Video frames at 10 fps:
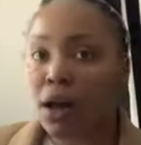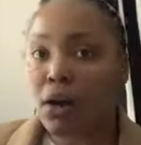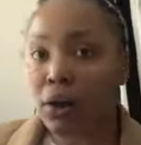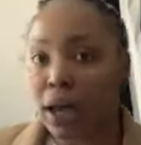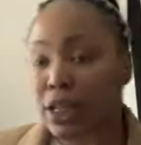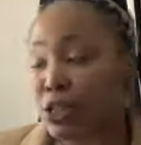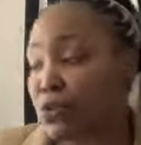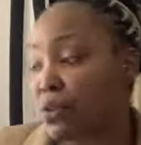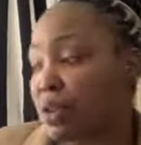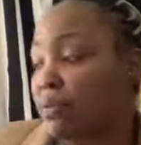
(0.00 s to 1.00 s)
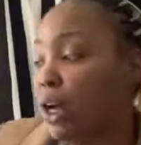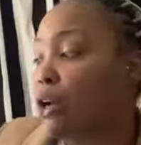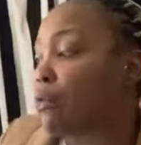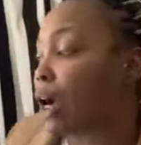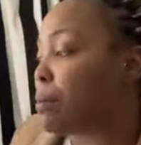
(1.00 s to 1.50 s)
Okay, so for the final
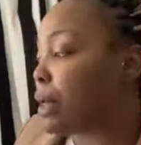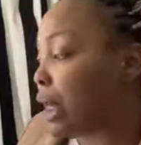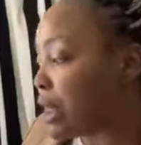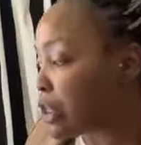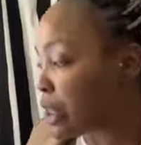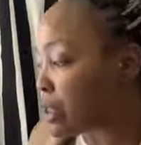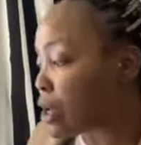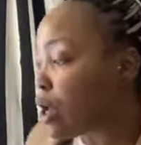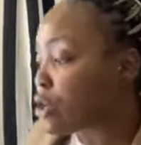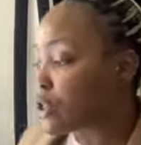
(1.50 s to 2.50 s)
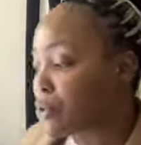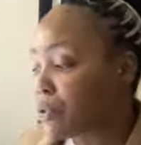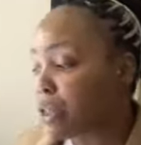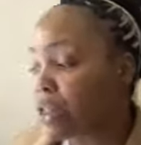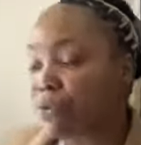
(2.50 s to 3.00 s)
recommendations, so this
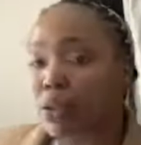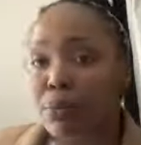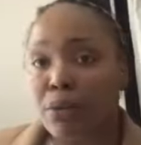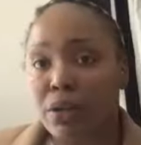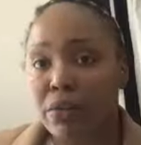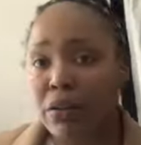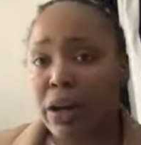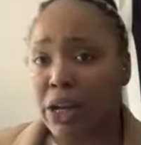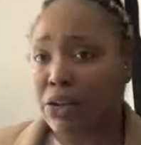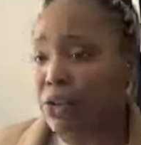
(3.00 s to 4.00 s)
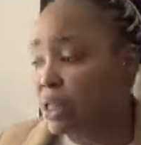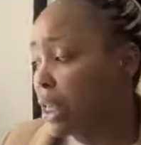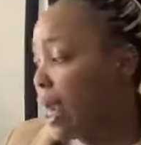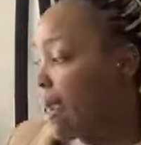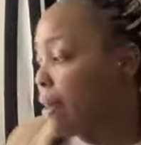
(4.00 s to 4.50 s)
is for the board of directors
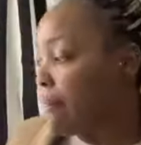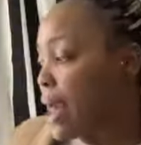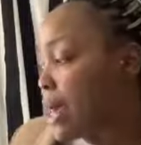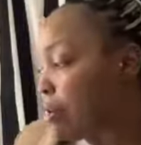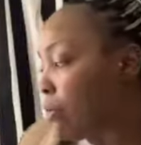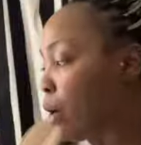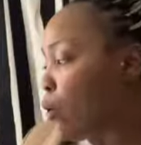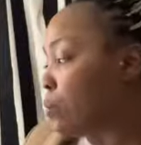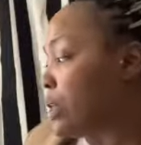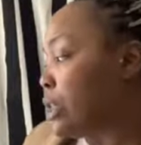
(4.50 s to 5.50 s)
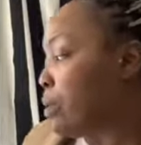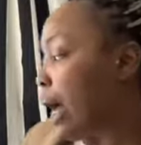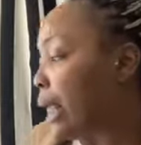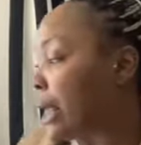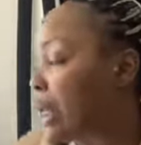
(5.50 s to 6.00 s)
and the head of the
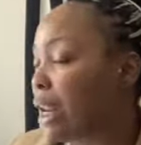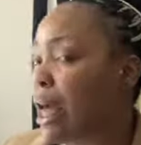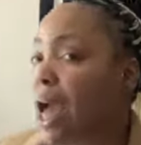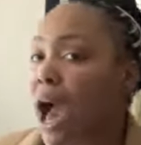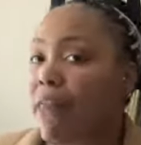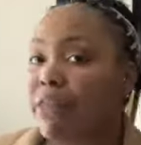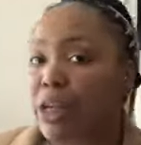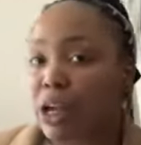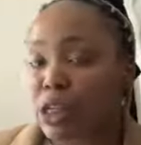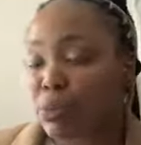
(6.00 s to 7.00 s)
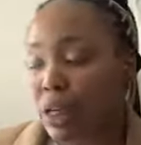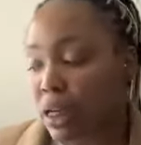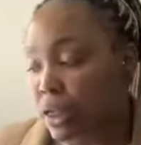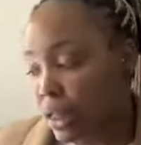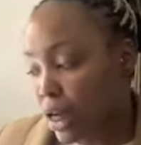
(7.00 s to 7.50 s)
OBGYN. I think there should be a
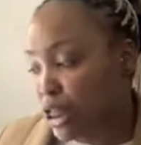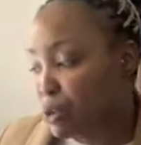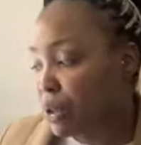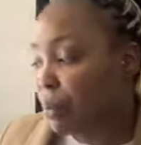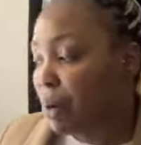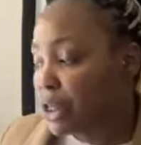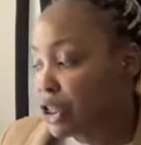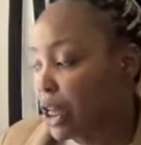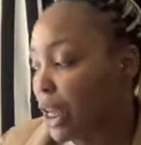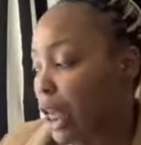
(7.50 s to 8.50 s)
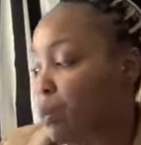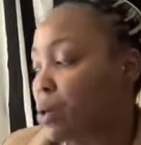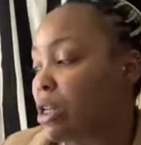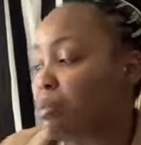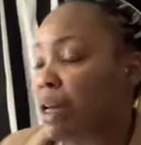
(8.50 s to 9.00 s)
discussion with the budgeting and what is
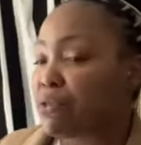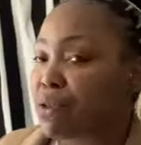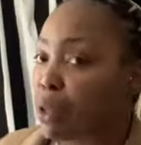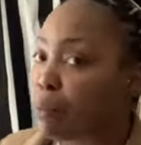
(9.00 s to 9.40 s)
best for the